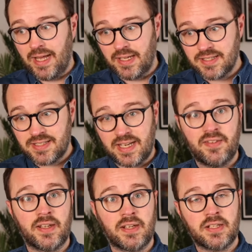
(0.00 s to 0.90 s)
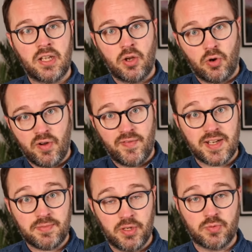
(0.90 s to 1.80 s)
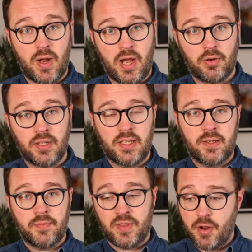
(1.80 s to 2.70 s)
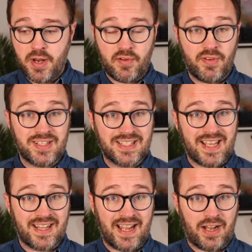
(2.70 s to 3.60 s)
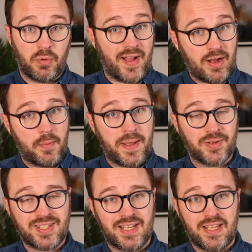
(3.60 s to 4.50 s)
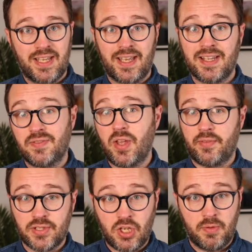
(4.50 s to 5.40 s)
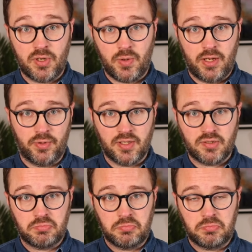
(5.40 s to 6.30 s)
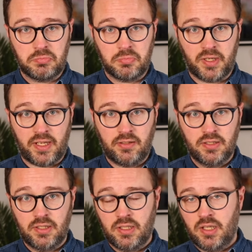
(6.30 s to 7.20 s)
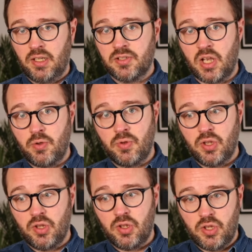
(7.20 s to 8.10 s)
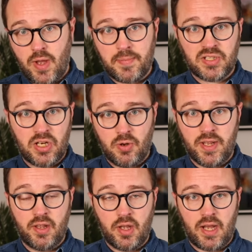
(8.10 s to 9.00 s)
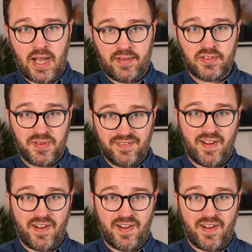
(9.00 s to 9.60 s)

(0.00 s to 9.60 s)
savings or investment as well. The only other reason to get that out without a penalty is if you have a terminal illness, okay? So you absolutely have to think very,